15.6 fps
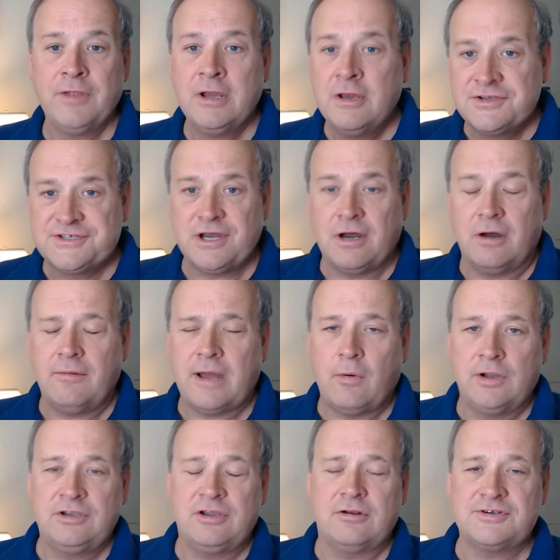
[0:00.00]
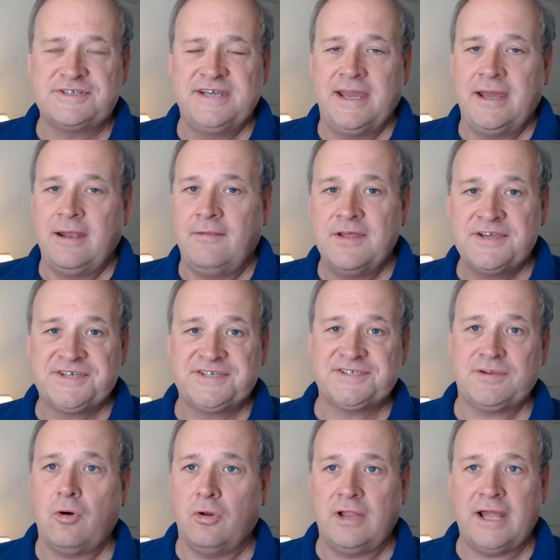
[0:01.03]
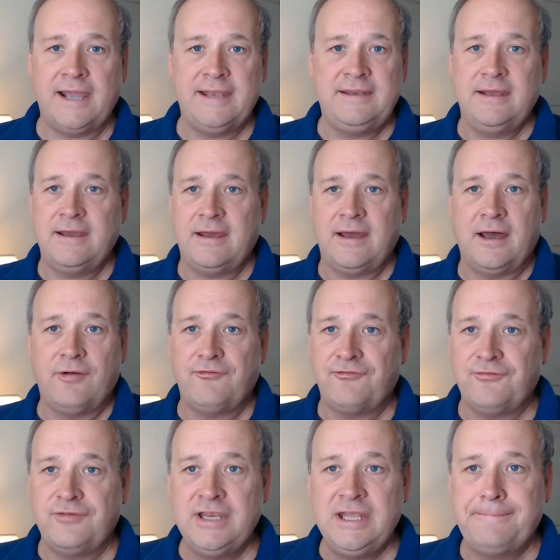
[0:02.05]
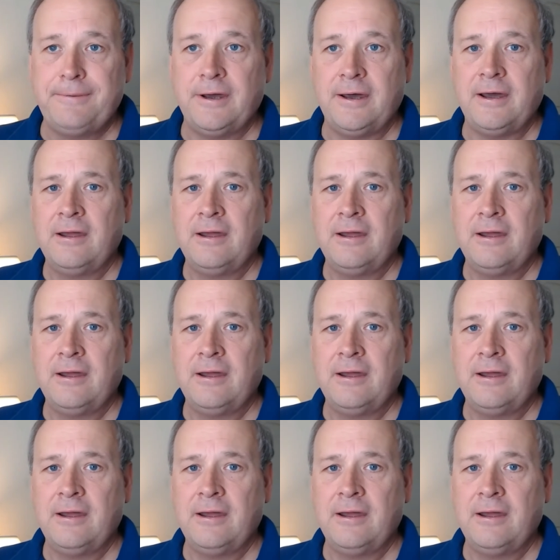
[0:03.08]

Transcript: So I want you to understand this whole idea of NEPA